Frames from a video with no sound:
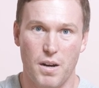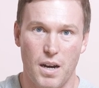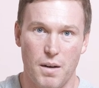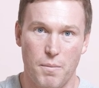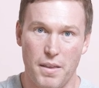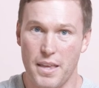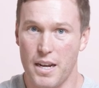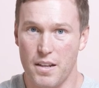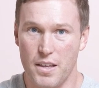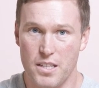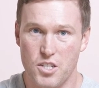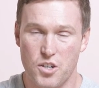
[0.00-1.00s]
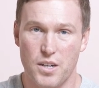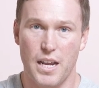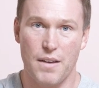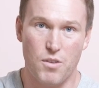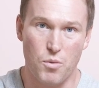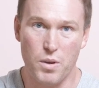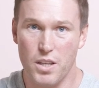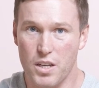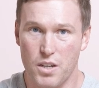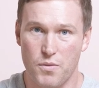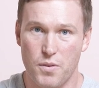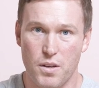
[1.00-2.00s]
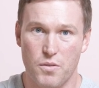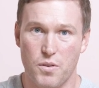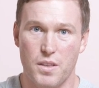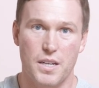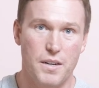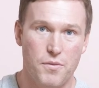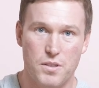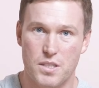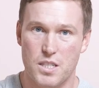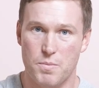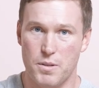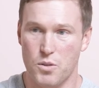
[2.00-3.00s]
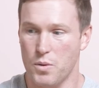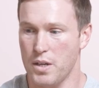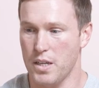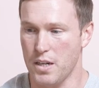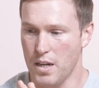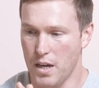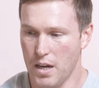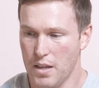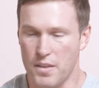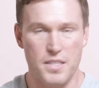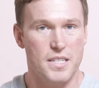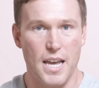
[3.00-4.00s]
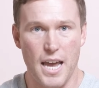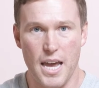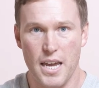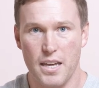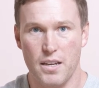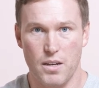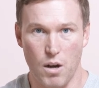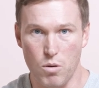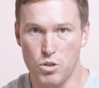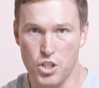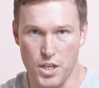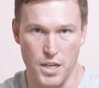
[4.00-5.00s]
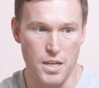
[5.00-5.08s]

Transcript: by the end of this, you're going to have a really good feel for the differences between the Stagg OG